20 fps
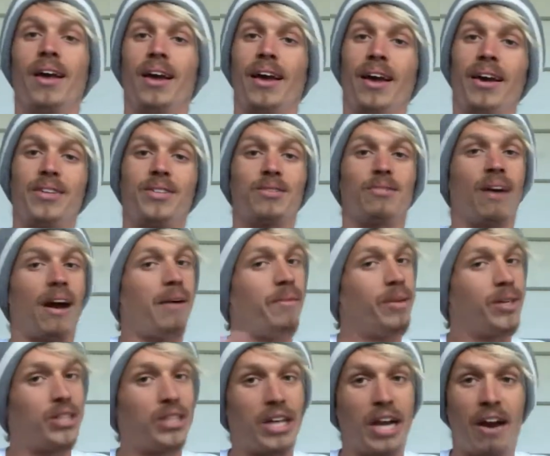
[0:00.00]
It's great we're
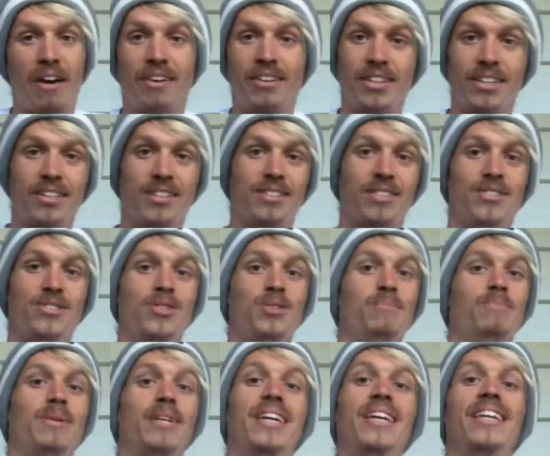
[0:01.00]
sharing this new
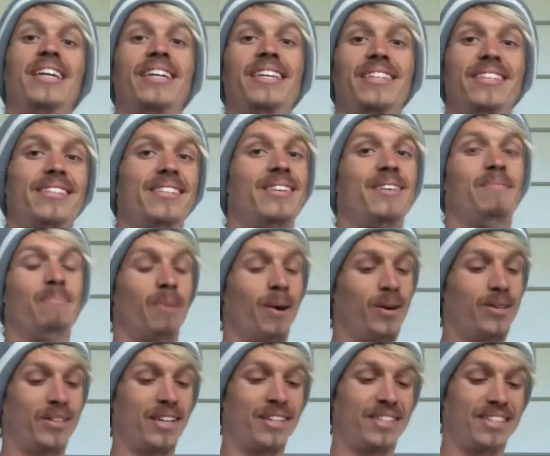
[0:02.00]
beginnings
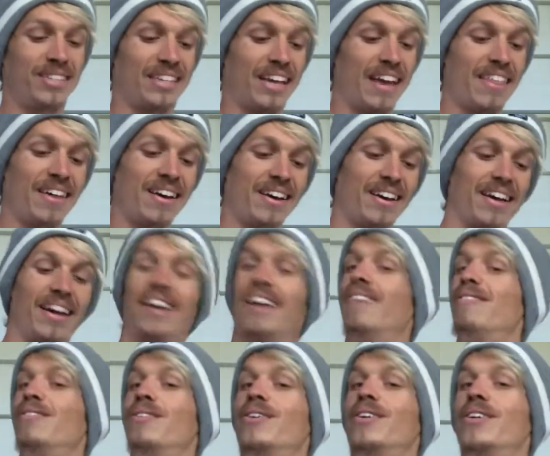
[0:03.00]
process together, and
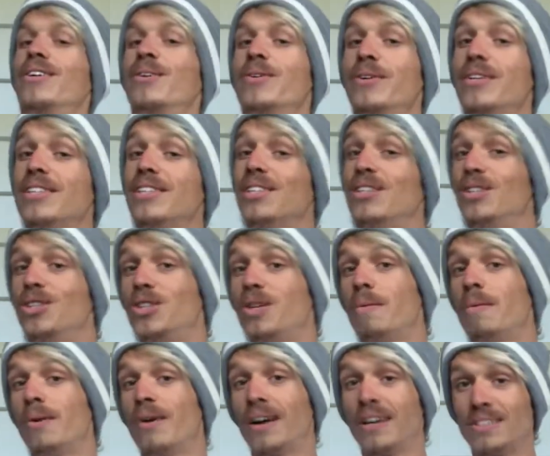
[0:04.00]
everyone who is a
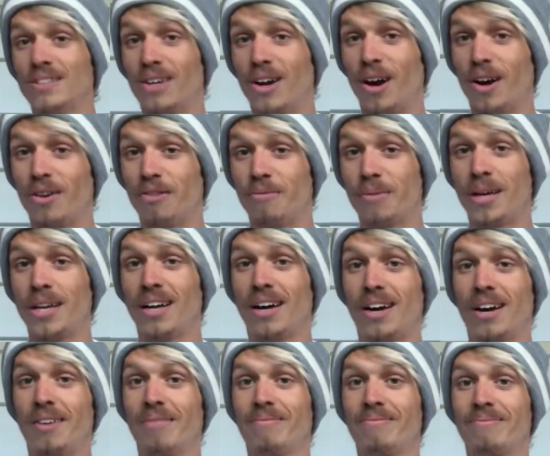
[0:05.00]
YouTuber who hasn't heard of me,
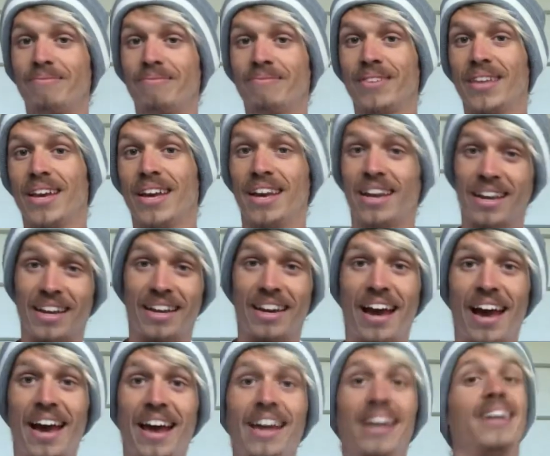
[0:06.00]

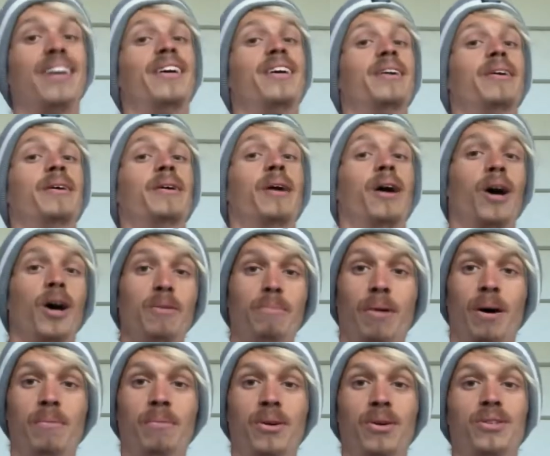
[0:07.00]
g'day. I hope
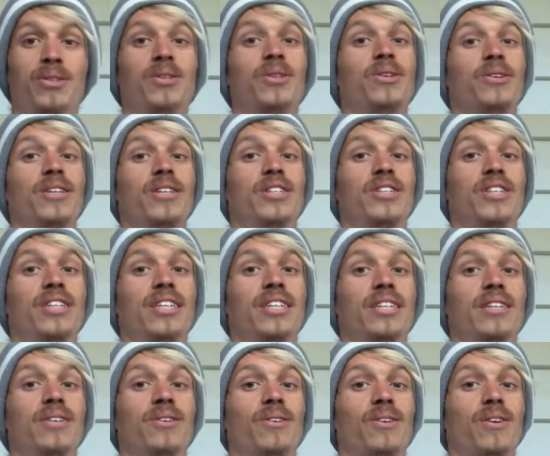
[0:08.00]
I'm not too cringy
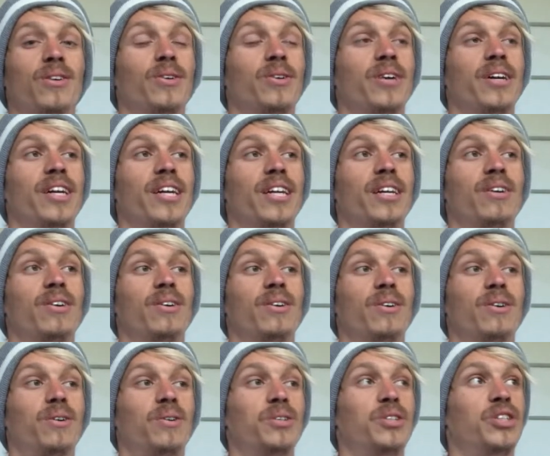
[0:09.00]
or annoying
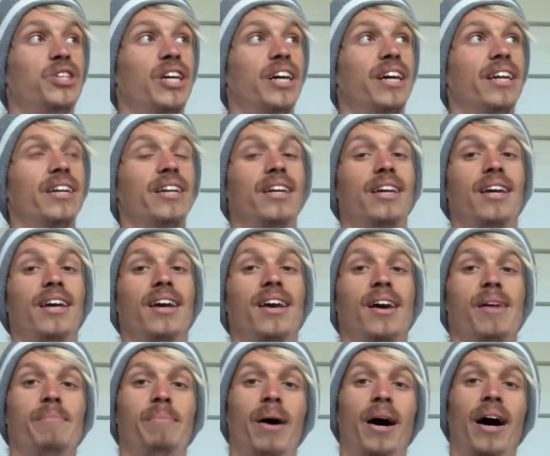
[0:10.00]
or shit,
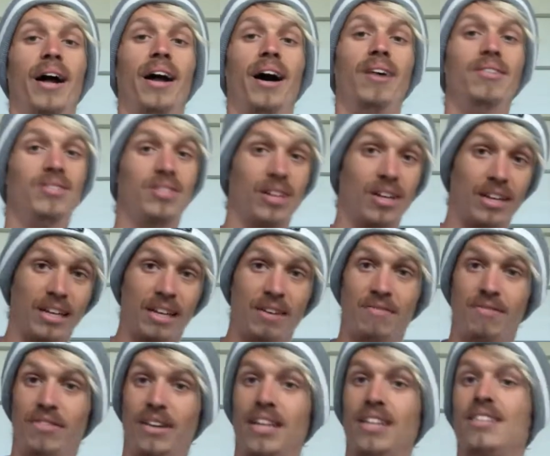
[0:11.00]
but I'm just going to give
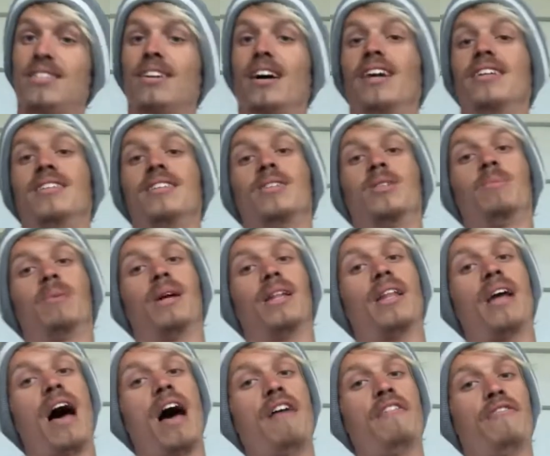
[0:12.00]
insights into my
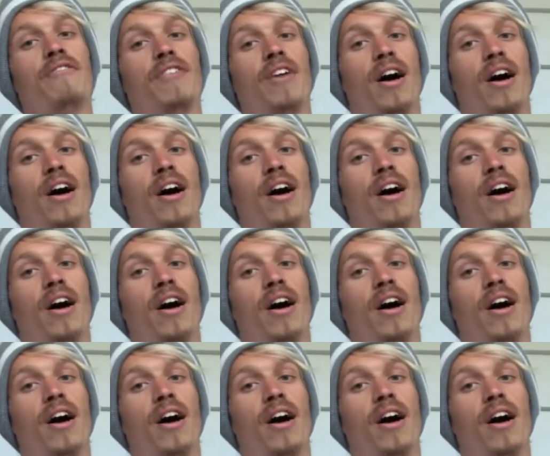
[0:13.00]
life.